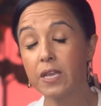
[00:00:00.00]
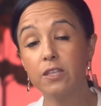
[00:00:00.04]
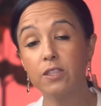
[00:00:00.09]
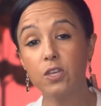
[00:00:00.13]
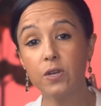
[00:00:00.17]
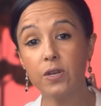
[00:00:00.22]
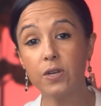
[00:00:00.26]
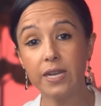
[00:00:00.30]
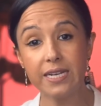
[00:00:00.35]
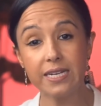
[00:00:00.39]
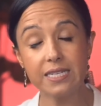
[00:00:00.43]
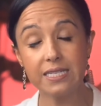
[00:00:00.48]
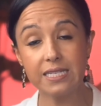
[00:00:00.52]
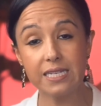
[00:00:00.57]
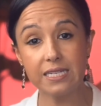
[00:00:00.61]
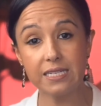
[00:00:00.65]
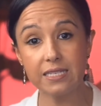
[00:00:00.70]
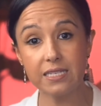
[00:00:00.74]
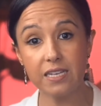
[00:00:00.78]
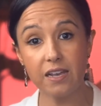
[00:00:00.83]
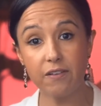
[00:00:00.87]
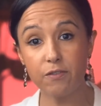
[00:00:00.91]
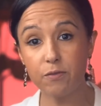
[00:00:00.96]
the United
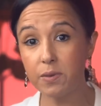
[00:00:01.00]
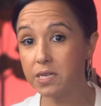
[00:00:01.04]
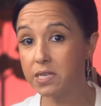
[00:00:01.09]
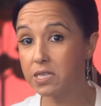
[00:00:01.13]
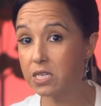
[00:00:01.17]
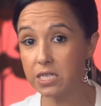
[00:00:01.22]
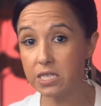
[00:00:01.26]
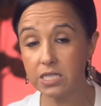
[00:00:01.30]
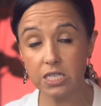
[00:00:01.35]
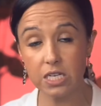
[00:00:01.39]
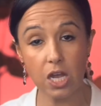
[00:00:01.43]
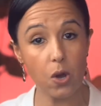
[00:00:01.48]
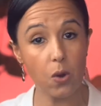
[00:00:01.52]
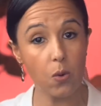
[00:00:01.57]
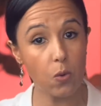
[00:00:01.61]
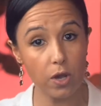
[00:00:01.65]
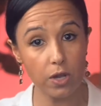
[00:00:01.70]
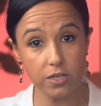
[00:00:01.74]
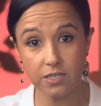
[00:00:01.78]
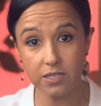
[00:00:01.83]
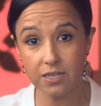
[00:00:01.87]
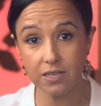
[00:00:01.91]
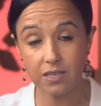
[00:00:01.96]
States government does not
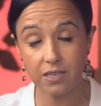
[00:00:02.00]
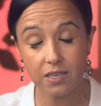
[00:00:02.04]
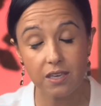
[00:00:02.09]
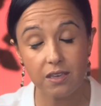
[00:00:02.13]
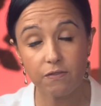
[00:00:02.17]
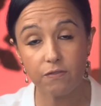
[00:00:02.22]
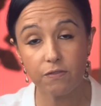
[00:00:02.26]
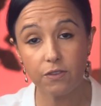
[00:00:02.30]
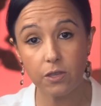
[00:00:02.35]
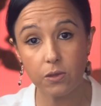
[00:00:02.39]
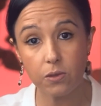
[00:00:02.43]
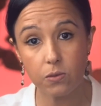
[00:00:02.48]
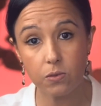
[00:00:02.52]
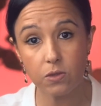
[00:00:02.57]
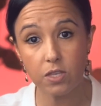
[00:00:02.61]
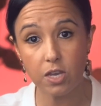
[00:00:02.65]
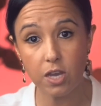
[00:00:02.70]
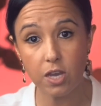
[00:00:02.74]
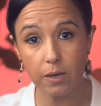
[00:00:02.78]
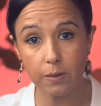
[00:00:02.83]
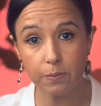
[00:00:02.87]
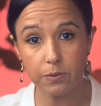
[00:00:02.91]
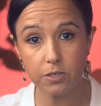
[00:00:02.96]
want to give you
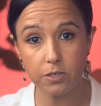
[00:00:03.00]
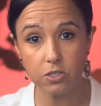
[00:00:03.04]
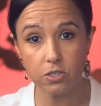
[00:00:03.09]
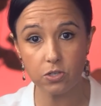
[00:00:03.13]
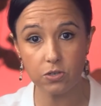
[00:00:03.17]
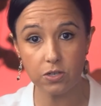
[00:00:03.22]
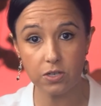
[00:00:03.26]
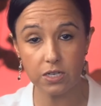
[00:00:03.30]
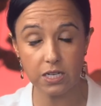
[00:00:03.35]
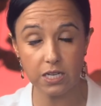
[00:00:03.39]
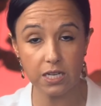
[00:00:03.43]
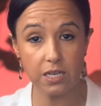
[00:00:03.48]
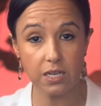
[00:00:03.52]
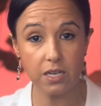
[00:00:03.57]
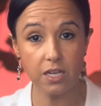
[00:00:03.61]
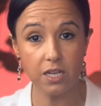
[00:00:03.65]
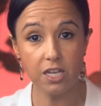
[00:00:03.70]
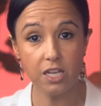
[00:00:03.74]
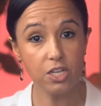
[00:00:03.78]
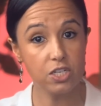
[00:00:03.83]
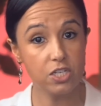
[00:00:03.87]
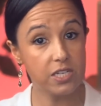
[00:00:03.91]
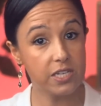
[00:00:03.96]
the opportunity
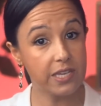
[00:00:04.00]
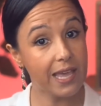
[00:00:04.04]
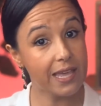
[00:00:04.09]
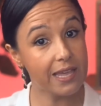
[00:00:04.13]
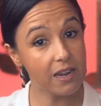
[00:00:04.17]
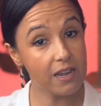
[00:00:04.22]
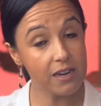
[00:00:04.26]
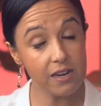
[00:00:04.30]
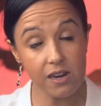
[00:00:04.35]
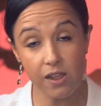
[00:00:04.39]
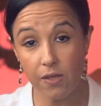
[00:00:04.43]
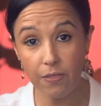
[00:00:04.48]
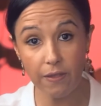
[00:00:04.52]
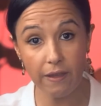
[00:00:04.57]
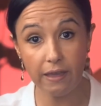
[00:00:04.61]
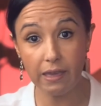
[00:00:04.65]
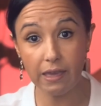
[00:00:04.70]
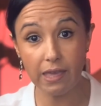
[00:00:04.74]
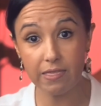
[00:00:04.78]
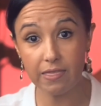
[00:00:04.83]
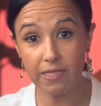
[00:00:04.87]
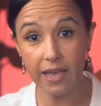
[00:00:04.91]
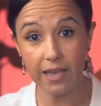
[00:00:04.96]
to get in on the,
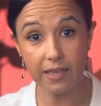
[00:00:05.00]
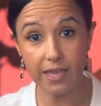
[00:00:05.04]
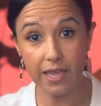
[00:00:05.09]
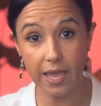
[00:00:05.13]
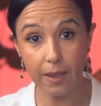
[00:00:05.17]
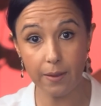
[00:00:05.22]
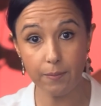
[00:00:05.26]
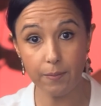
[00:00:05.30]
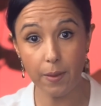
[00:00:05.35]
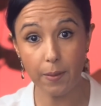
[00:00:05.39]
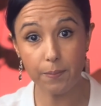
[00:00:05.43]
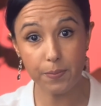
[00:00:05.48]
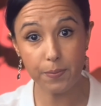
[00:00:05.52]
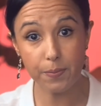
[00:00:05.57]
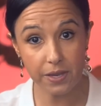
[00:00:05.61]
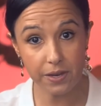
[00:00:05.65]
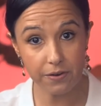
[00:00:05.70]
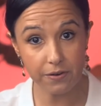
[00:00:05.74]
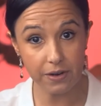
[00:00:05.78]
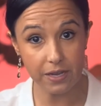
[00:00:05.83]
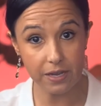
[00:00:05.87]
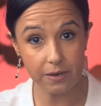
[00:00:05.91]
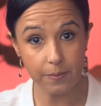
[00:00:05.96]
that game,
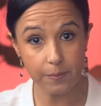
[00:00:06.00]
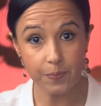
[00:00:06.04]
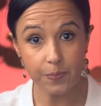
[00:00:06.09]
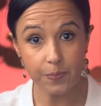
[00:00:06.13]
period.